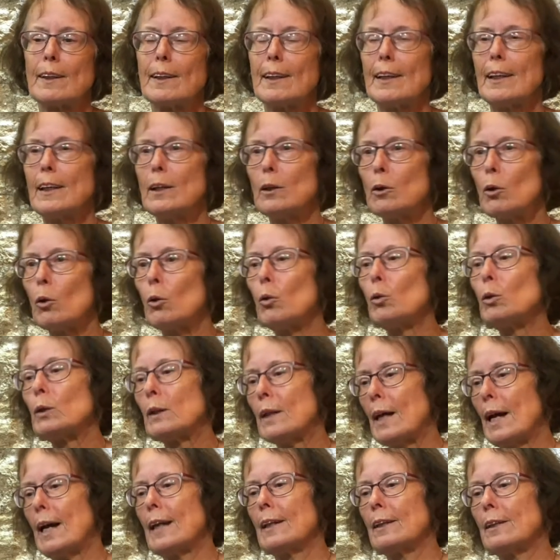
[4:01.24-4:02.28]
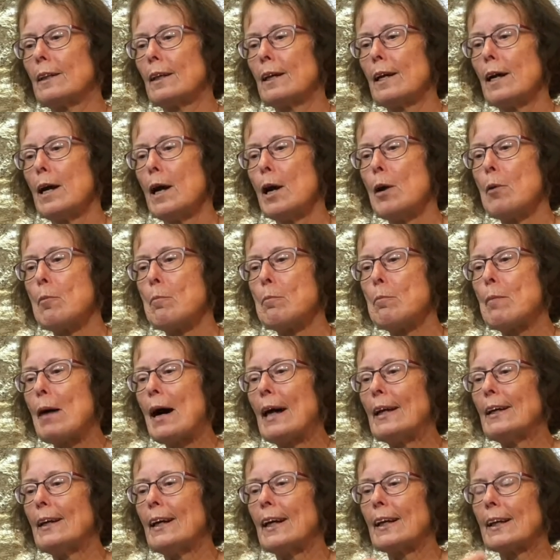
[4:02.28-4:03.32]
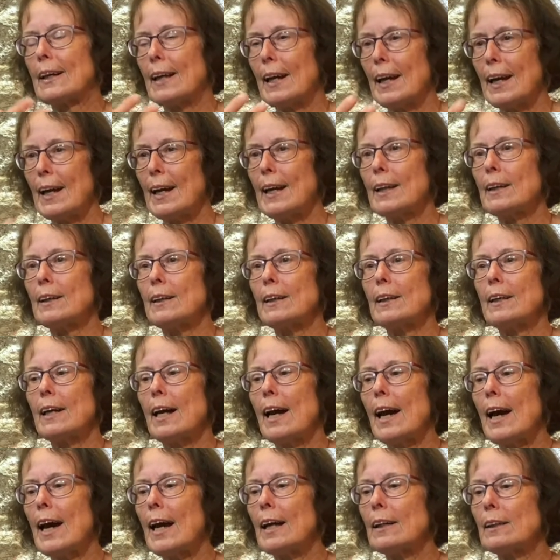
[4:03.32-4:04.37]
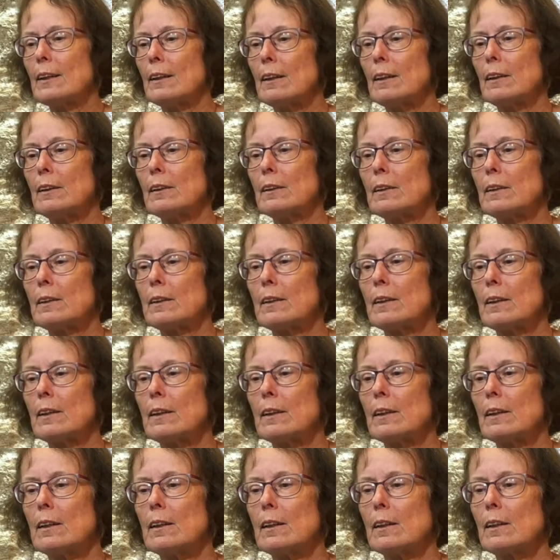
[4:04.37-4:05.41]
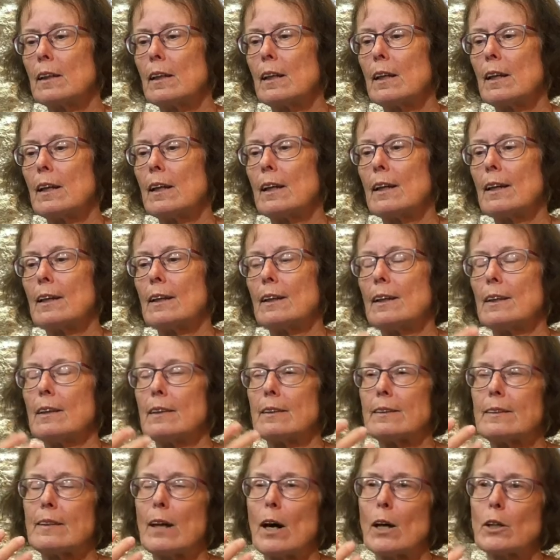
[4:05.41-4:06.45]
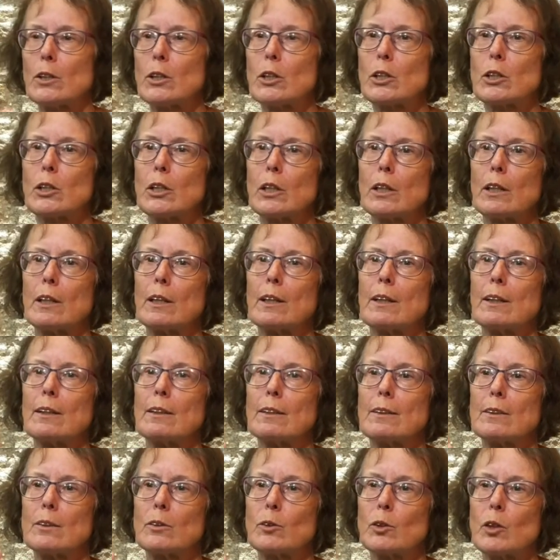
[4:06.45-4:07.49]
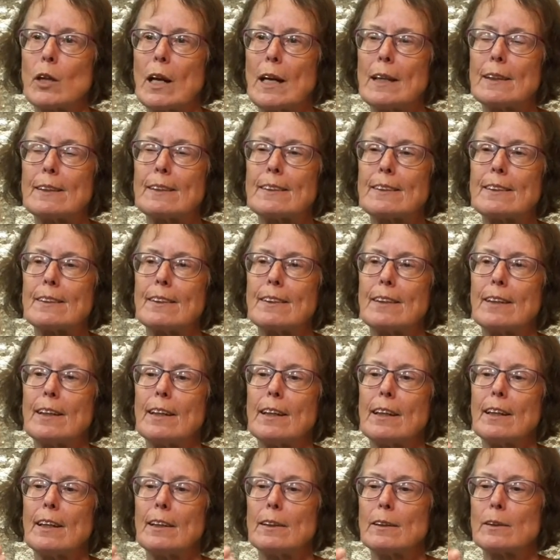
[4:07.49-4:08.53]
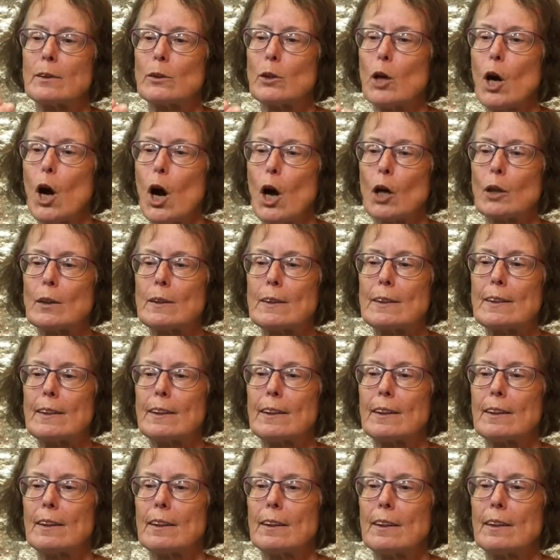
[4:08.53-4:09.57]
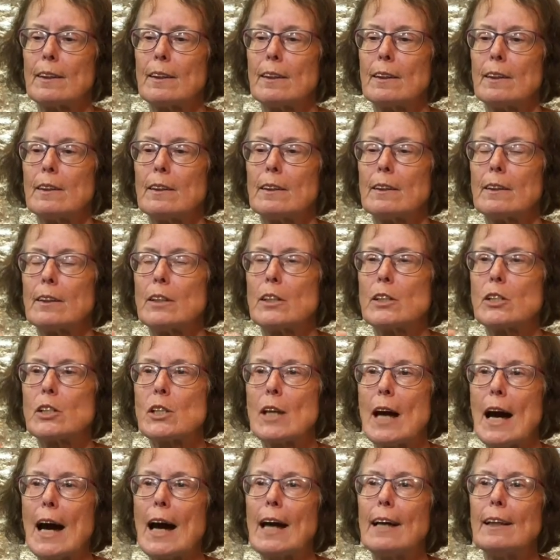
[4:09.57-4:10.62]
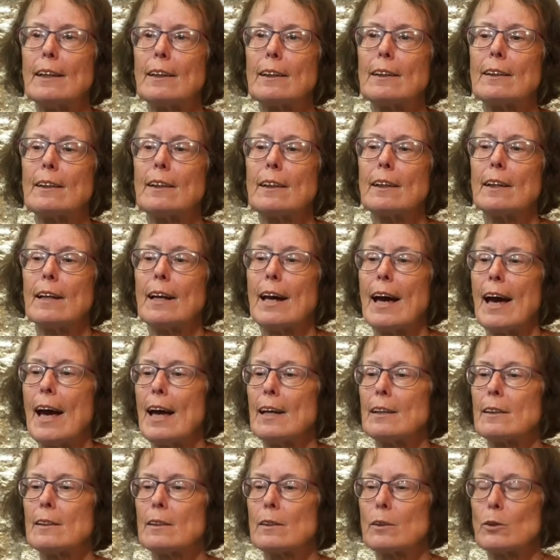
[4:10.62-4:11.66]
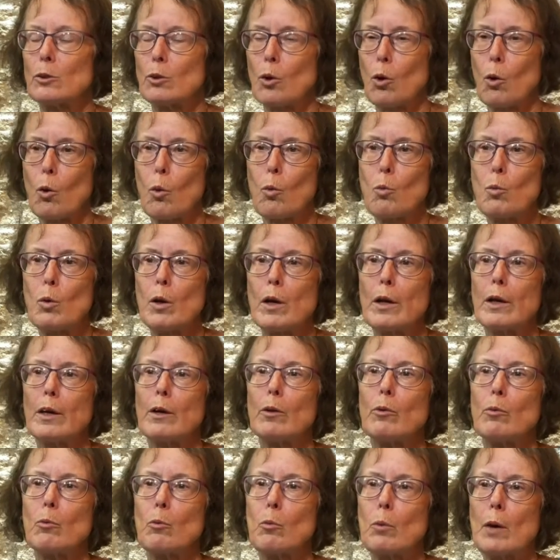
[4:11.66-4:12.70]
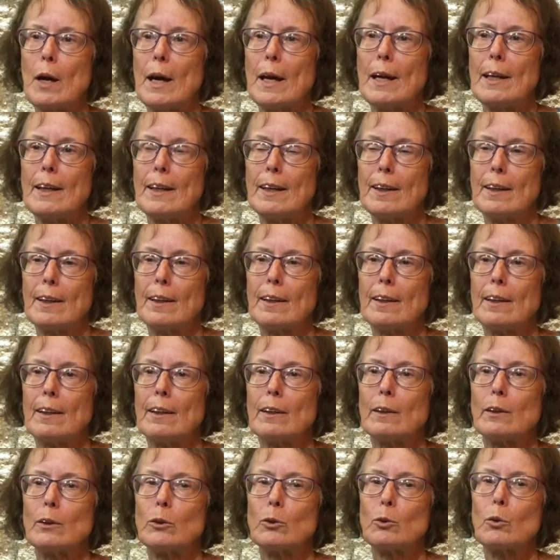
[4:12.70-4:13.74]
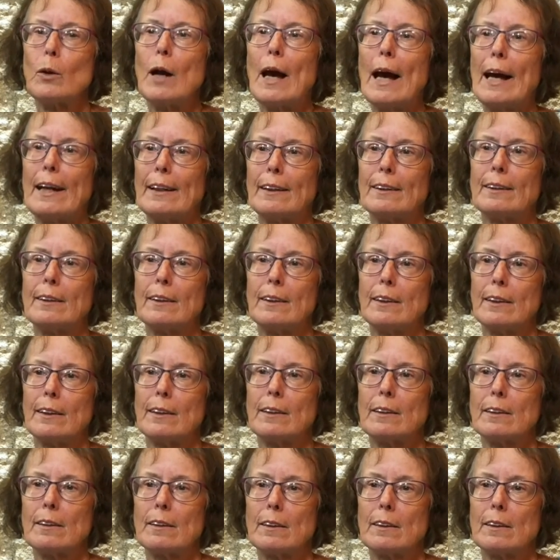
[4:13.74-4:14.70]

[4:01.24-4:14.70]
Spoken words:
in all that by a caring adult. Such stress is toxic. The child has no way to handle it.